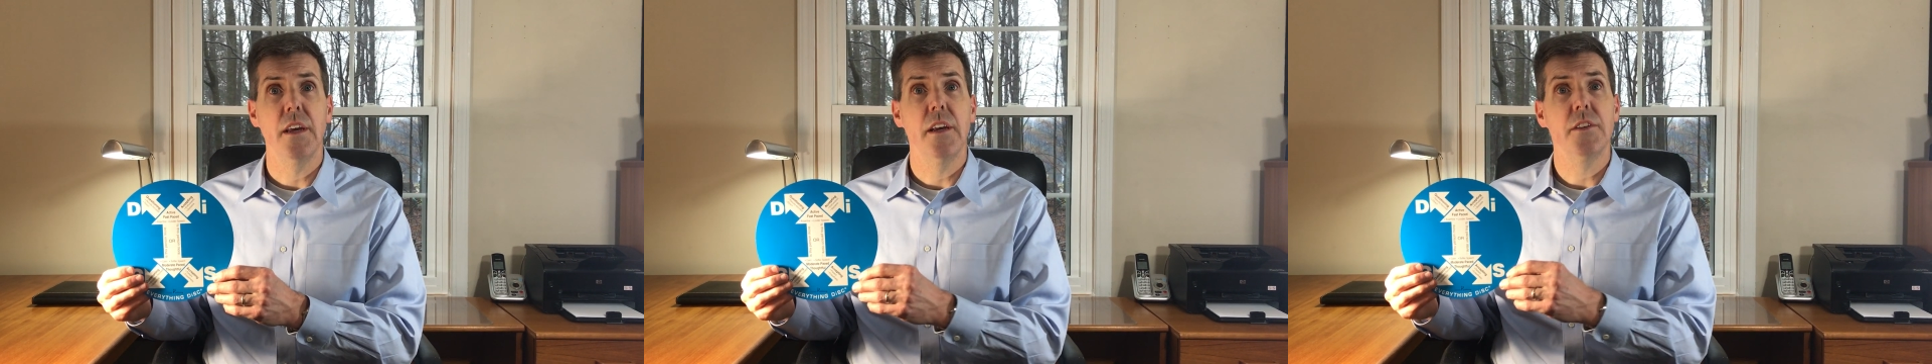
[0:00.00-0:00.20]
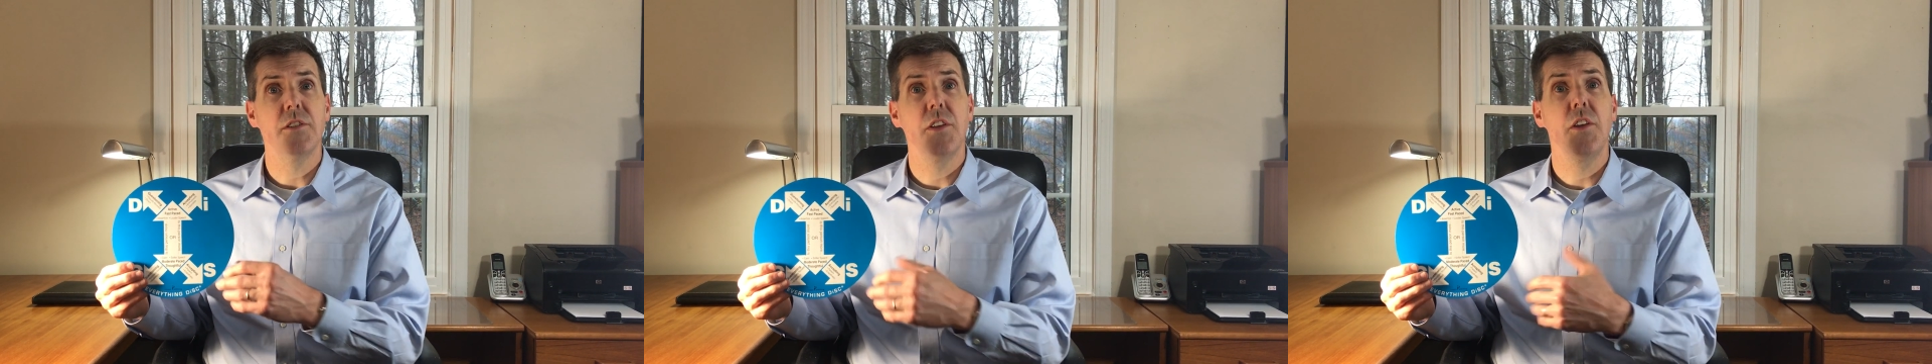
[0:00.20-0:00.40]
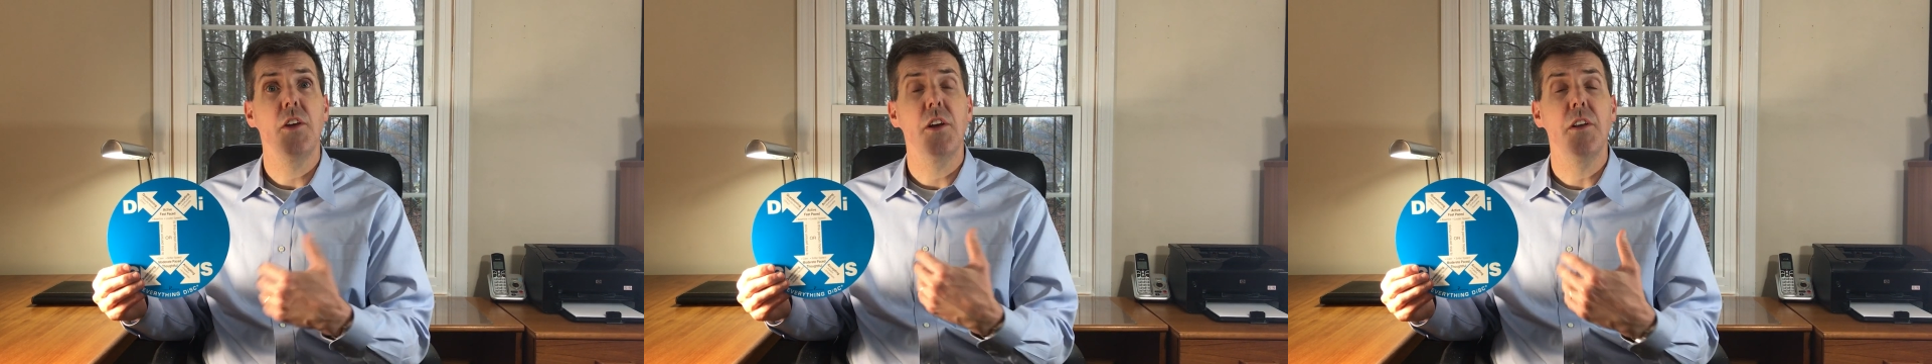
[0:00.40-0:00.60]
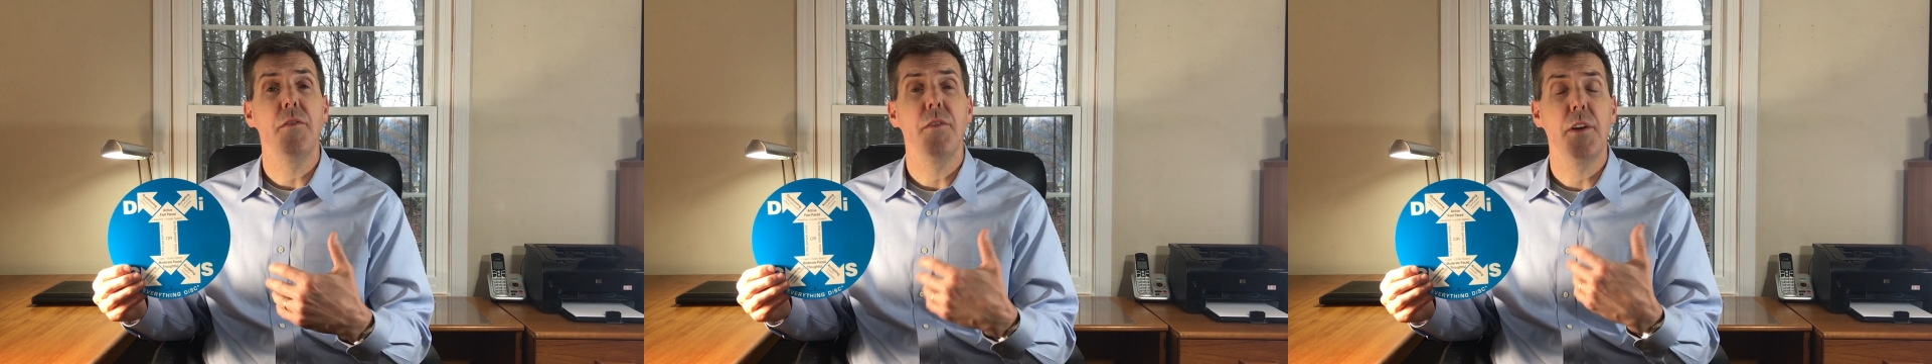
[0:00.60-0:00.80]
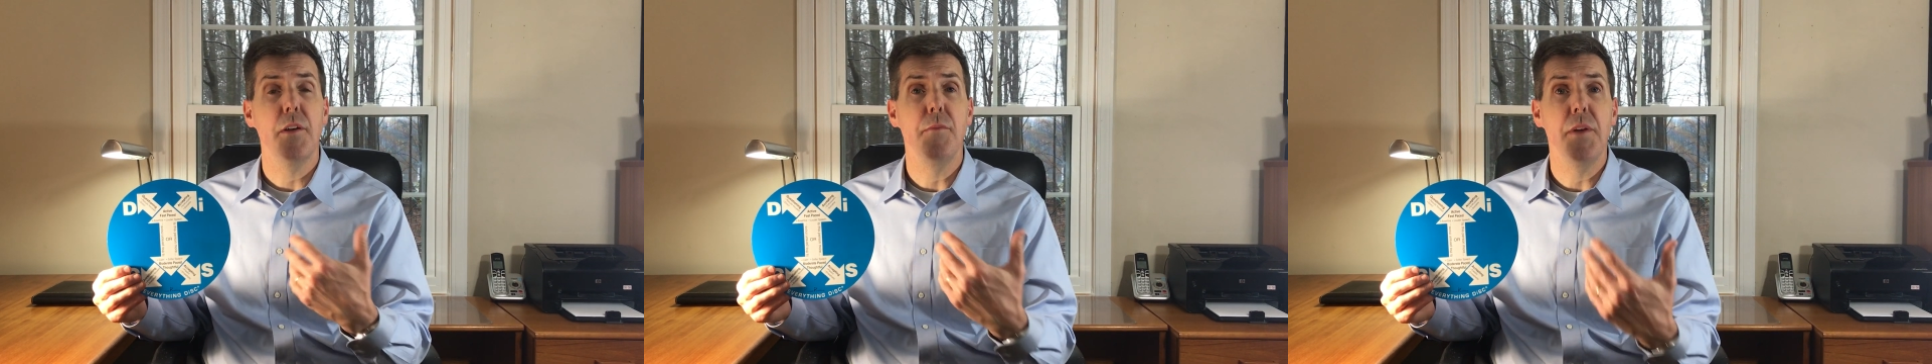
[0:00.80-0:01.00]
so that you
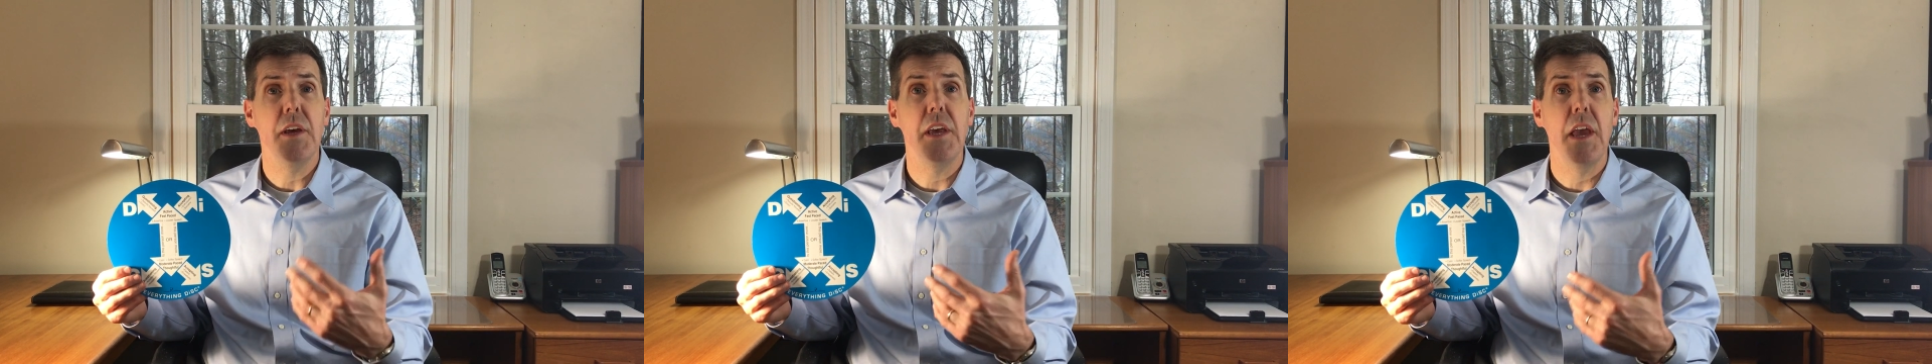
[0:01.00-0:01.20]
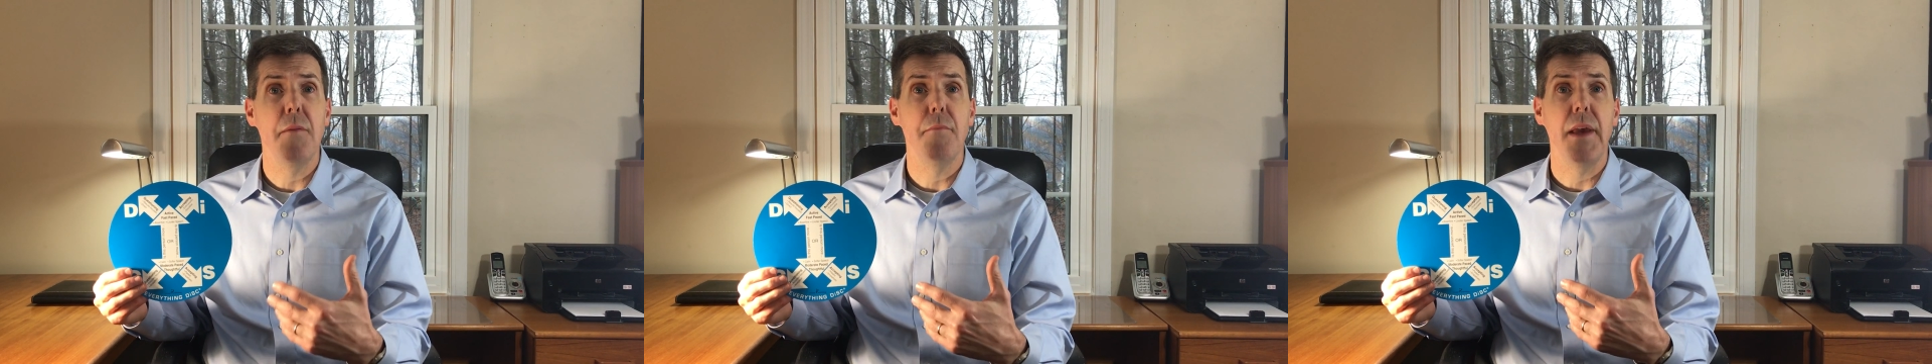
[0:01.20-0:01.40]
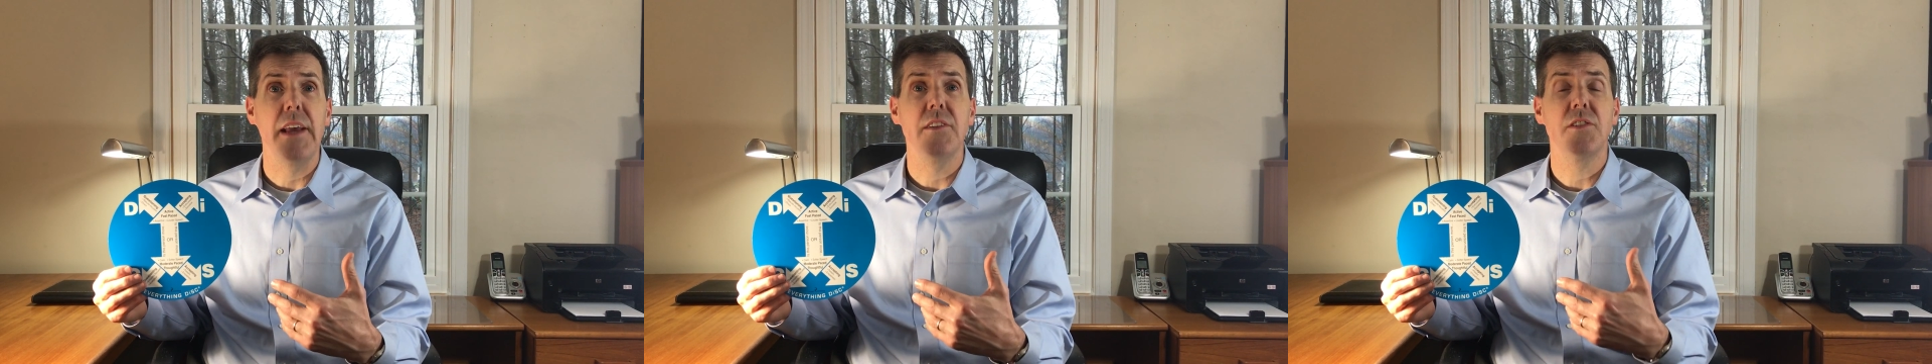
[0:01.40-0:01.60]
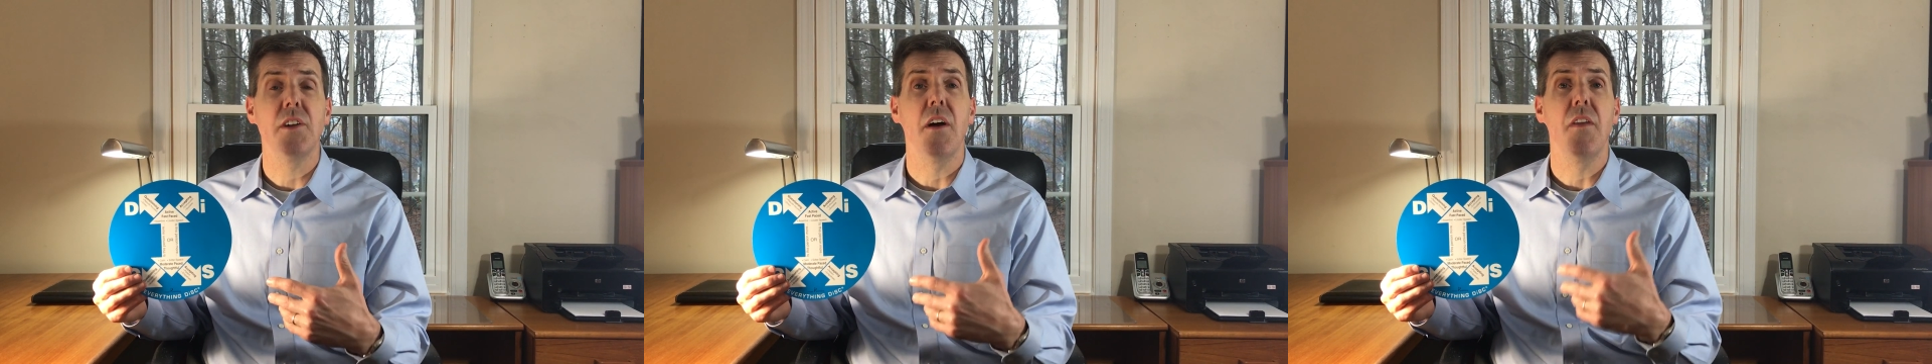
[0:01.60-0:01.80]
can communicate based